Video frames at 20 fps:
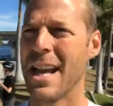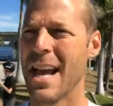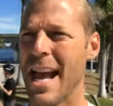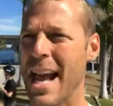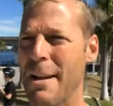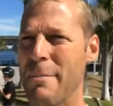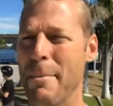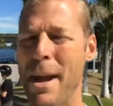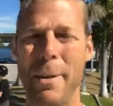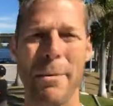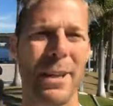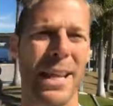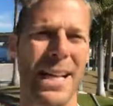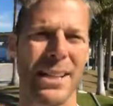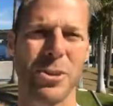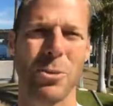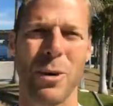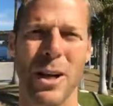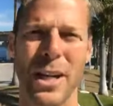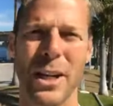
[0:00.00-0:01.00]
and maybe
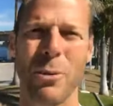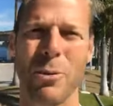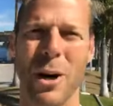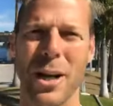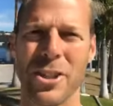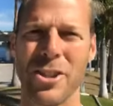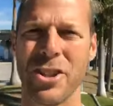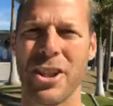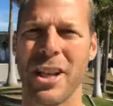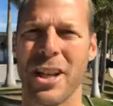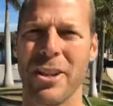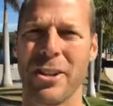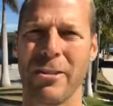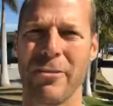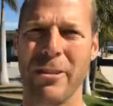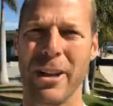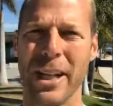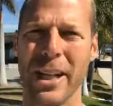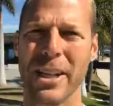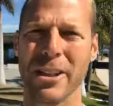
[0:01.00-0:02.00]
that's why you watch the other
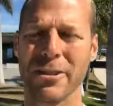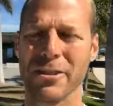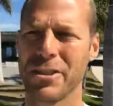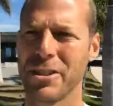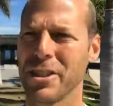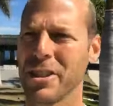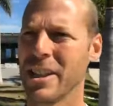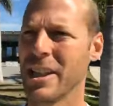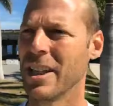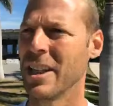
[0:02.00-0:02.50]
videos.